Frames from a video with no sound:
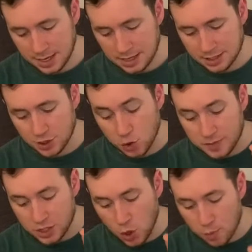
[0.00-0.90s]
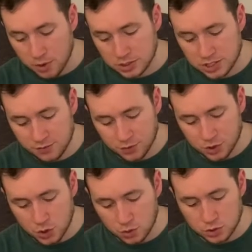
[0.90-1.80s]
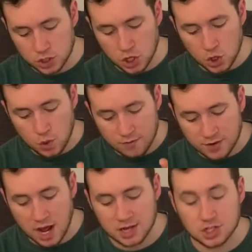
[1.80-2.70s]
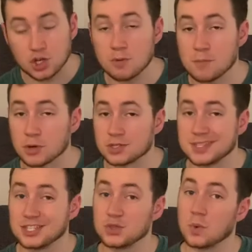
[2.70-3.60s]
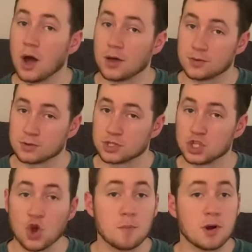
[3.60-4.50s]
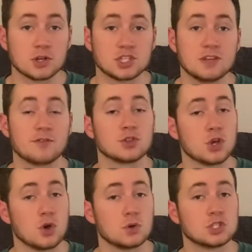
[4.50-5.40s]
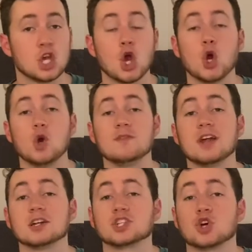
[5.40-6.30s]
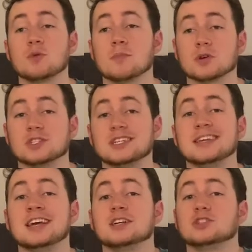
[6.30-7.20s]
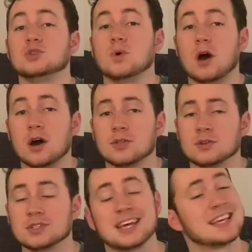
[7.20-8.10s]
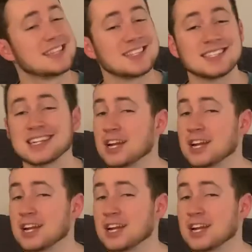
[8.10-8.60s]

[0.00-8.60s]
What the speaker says: that there will be no mercy for those who have not shown mercy to others. No mercy for those who have not shown mercy to others. This is not a